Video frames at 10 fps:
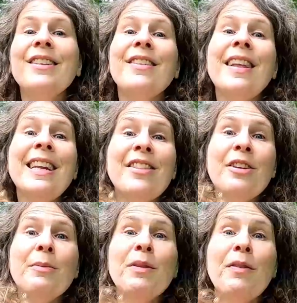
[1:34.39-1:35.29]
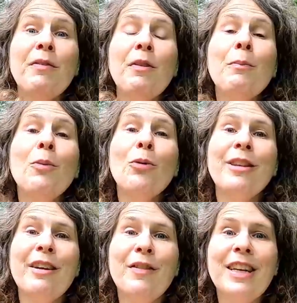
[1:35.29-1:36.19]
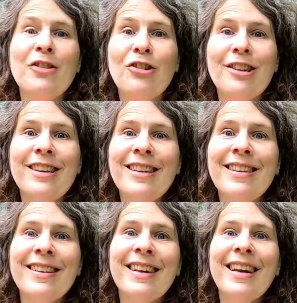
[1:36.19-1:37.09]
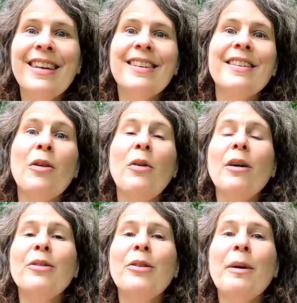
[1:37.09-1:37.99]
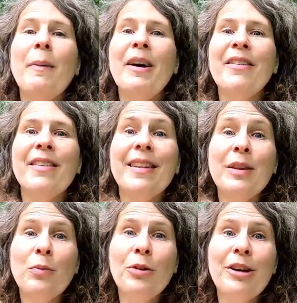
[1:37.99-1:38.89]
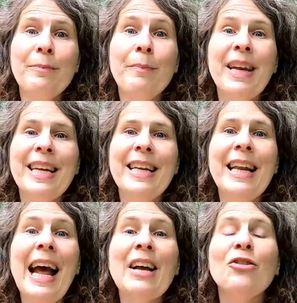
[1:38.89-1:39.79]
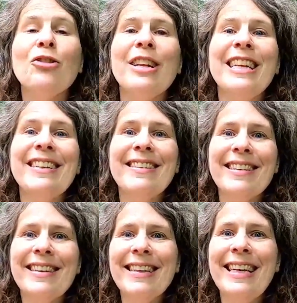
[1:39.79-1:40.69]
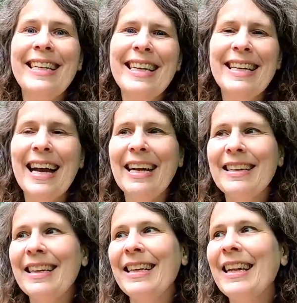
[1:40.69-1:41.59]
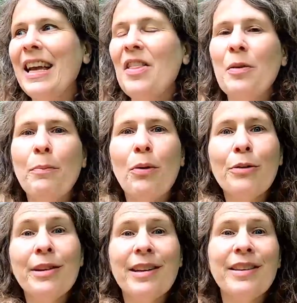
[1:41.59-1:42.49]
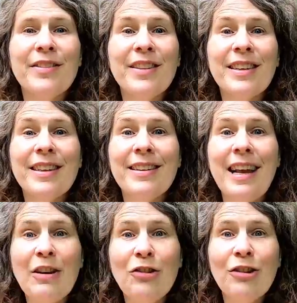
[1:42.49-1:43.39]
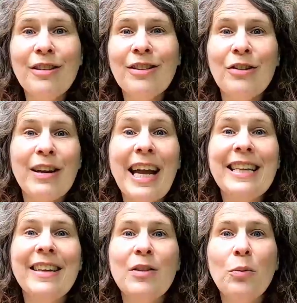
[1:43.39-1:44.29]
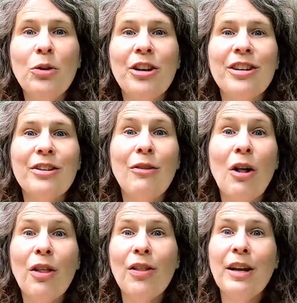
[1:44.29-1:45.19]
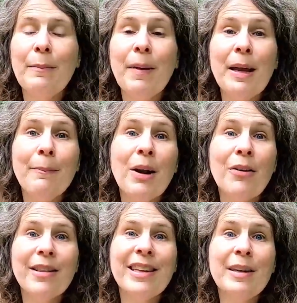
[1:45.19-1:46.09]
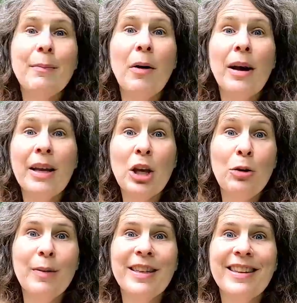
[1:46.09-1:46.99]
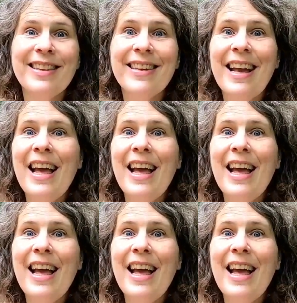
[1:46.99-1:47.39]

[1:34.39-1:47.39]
So then in terms of a few more definitions, so I talk about this woodland being naturally succeeded, as in the process of succession created the woodland rather than it being planted by humans.